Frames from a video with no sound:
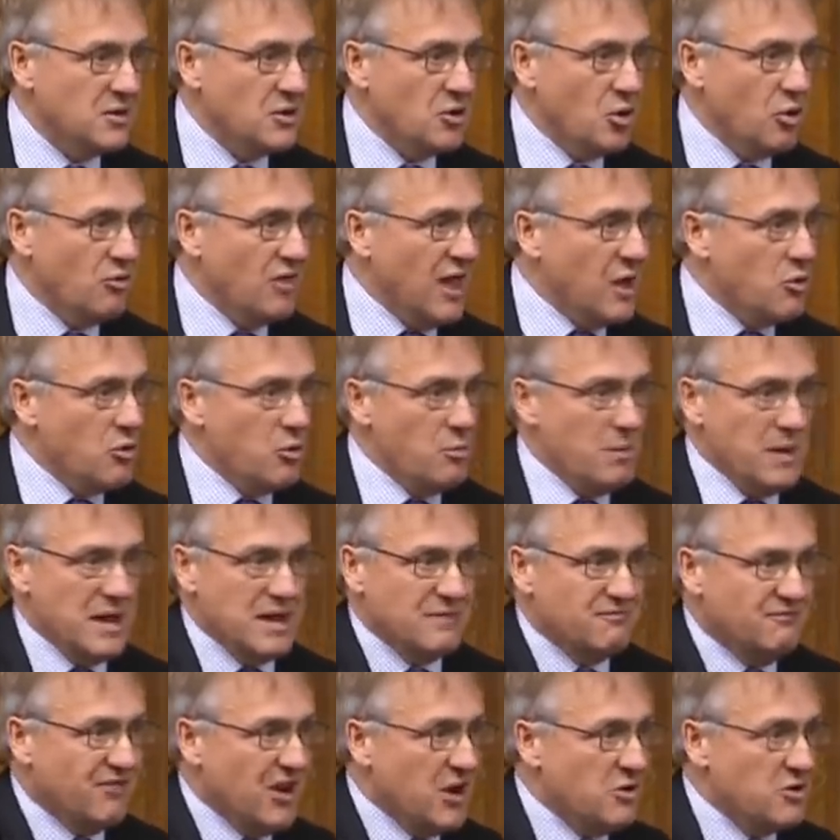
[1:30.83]
or they will be
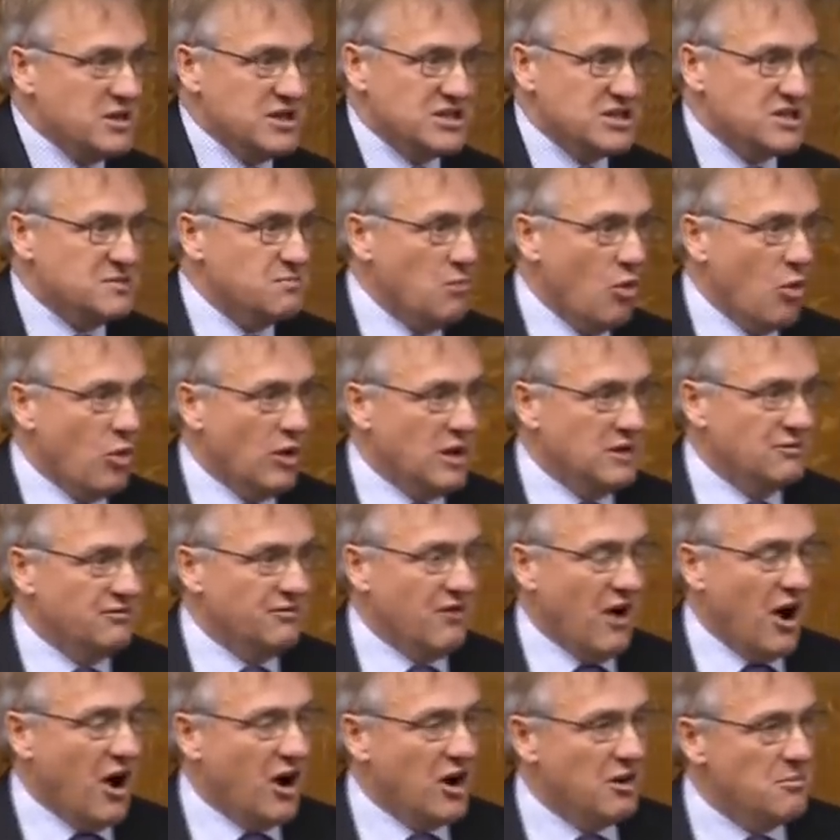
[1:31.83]
in very small
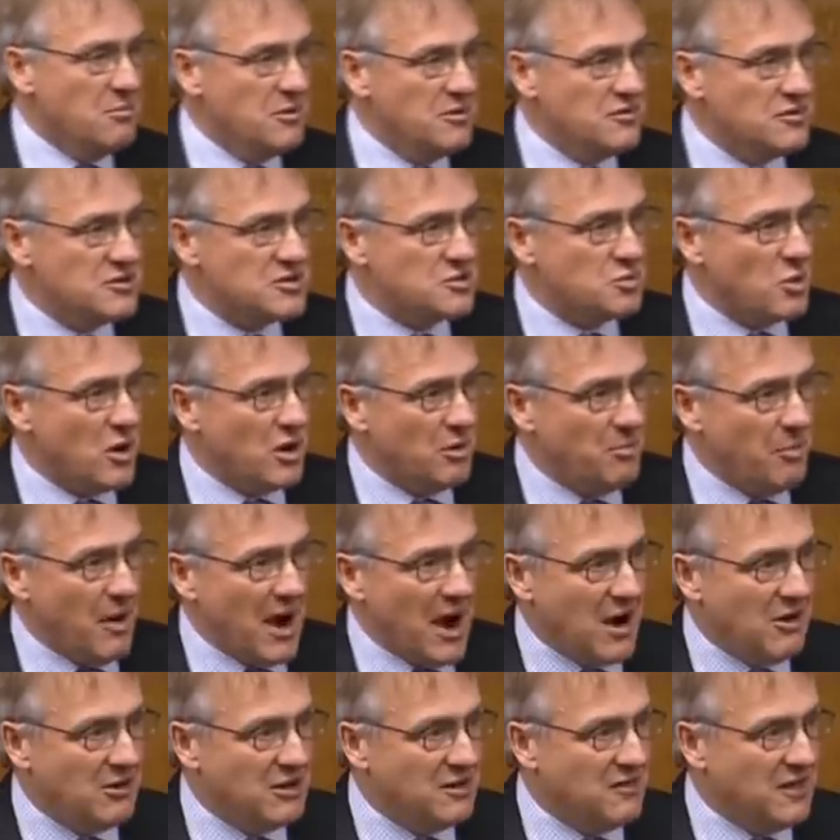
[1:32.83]
environments where
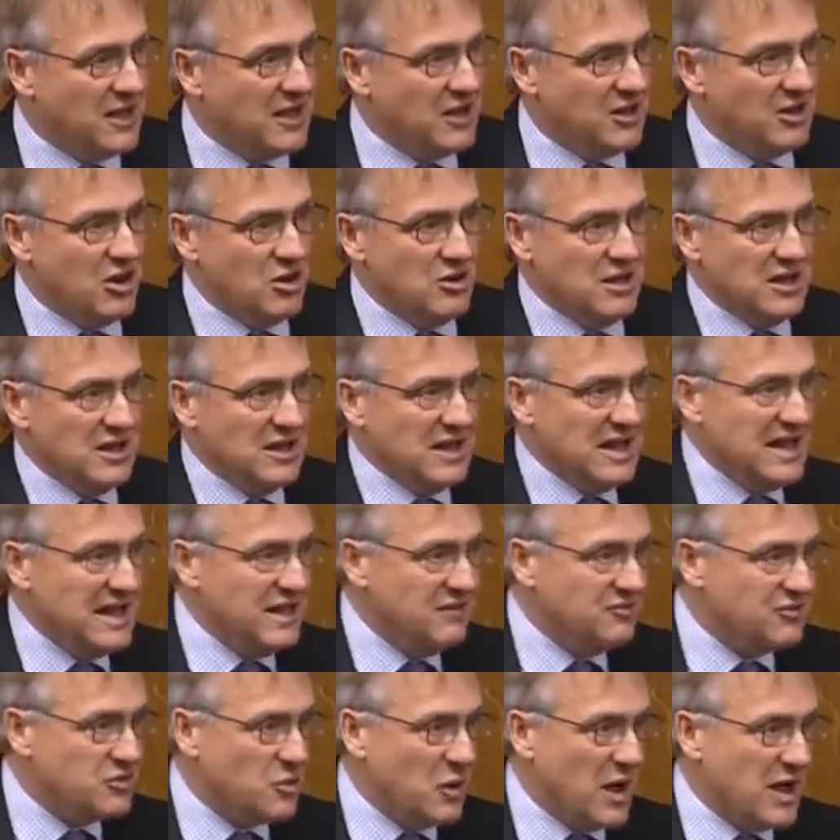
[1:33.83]
apparently they can only
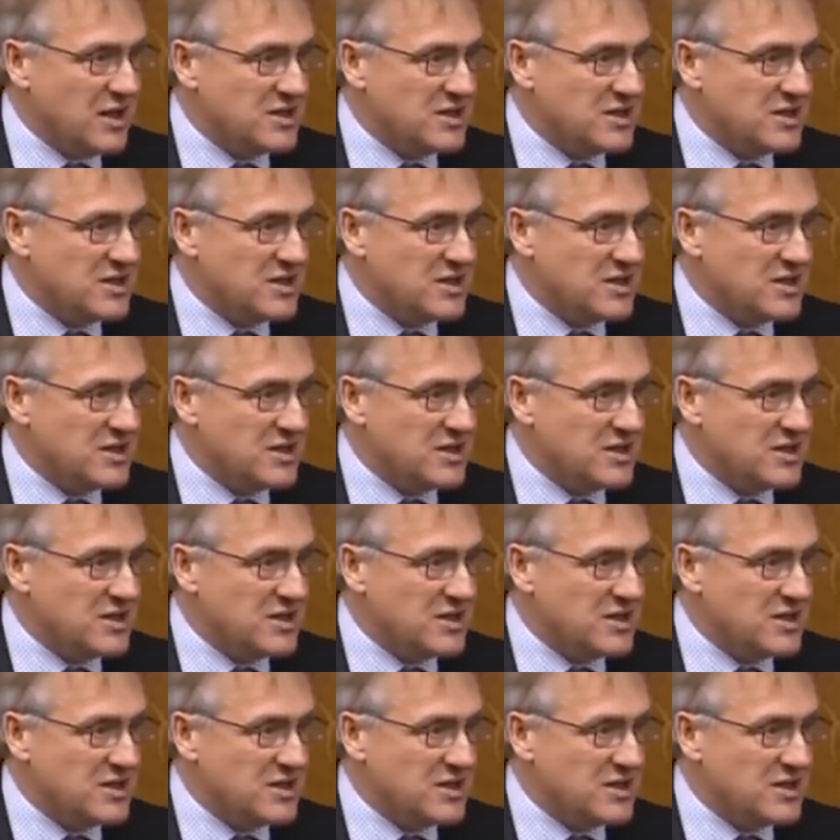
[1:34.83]
leave to